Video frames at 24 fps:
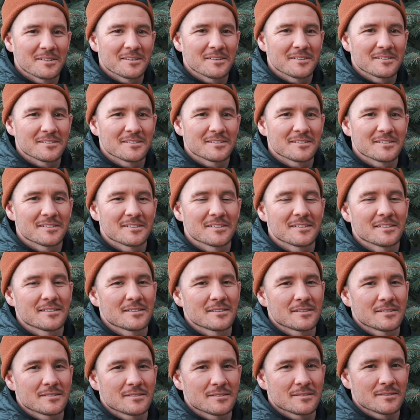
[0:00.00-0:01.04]

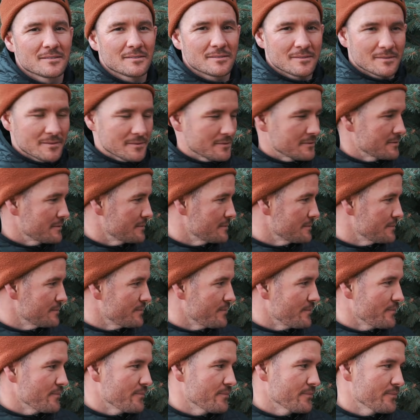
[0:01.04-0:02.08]

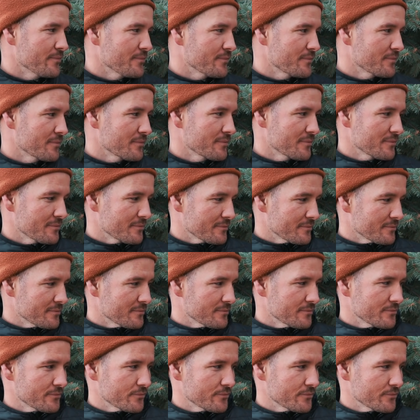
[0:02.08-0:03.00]
The person shown says nothing.